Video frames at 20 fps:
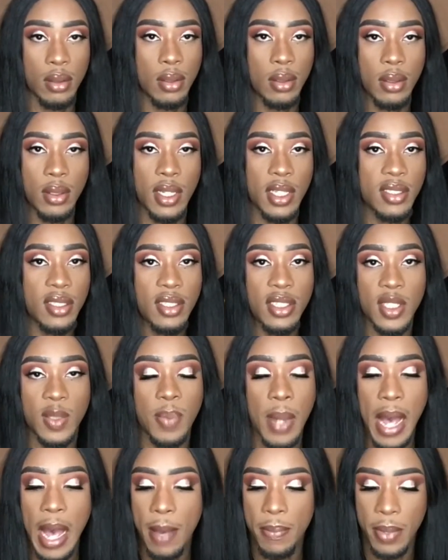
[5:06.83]
These are just
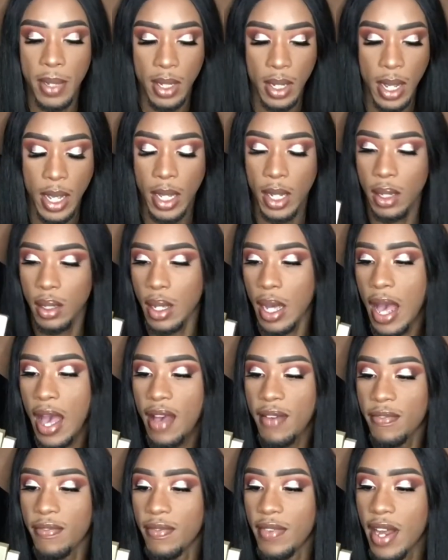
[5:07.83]
popping. Like
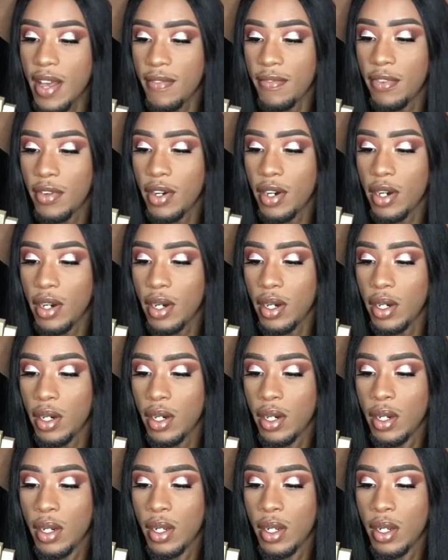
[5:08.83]
I've never